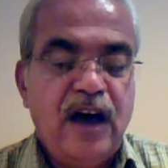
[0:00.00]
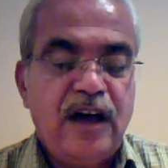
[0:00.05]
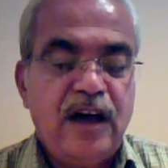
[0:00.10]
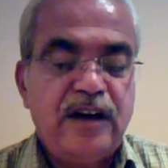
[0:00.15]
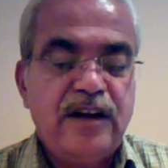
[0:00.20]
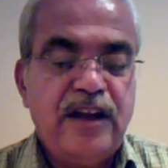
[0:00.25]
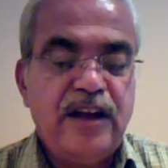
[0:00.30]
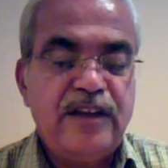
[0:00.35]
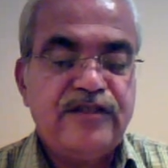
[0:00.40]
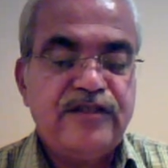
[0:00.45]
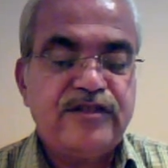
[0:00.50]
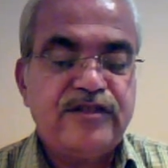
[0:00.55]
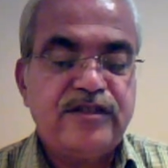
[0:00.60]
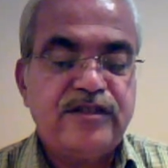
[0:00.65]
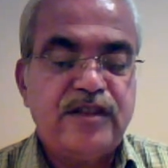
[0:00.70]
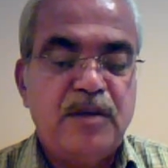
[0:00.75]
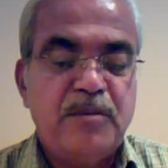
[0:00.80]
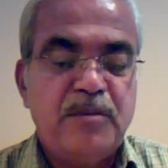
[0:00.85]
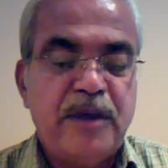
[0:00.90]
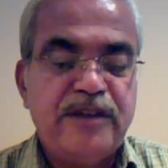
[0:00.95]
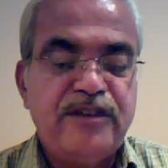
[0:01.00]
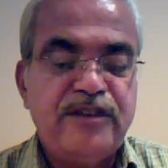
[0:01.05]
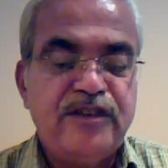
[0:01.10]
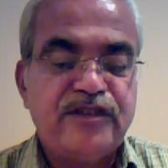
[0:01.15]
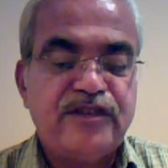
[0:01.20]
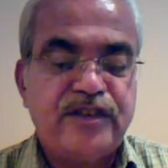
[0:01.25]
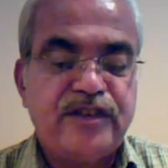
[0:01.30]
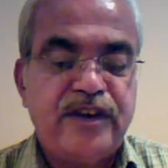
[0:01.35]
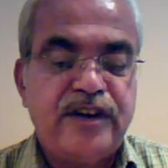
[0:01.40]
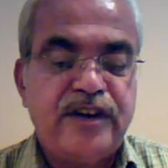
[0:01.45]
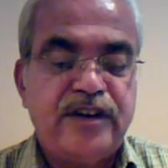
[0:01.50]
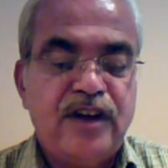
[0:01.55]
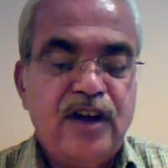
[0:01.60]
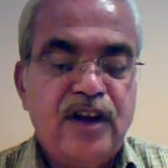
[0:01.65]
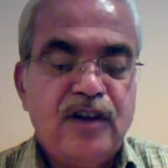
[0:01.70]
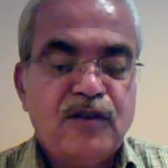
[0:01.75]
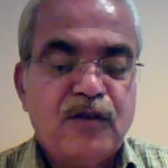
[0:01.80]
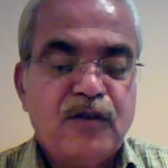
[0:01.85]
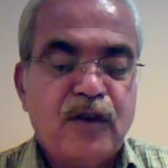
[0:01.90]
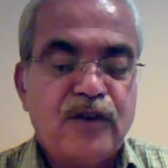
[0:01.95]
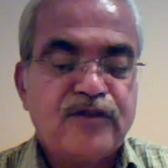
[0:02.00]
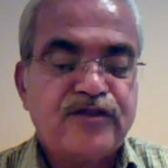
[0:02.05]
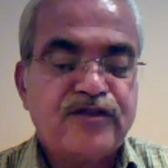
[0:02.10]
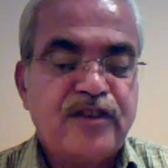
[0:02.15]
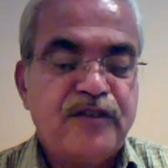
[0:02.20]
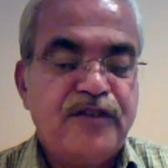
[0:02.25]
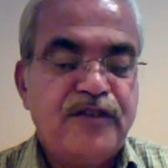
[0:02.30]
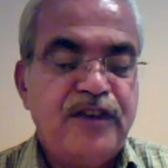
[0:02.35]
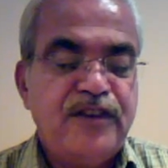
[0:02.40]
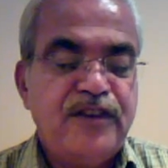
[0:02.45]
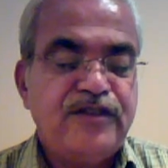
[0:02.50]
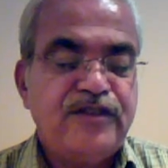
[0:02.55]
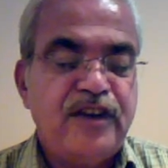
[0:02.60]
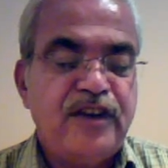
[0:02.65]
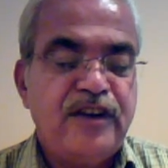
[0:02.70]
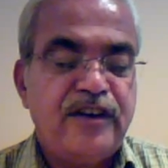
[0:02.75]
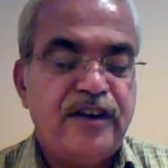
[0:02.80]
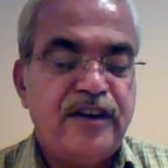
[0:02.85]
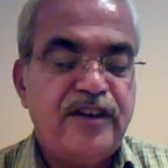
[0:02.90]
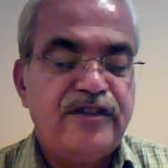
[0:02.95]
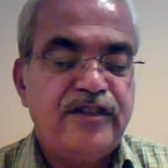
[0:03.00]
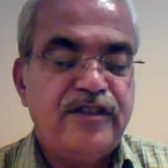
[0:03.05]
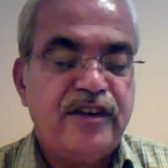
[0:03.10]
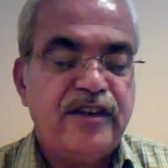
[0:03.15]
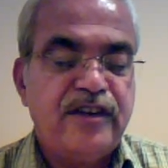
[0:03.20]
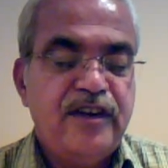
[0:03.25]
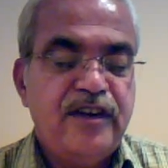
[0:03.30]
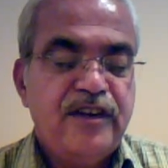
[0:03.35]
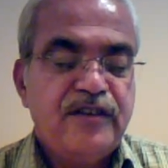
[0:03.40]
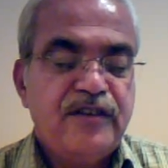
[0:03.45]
unless the magistrate, for sufficient reason,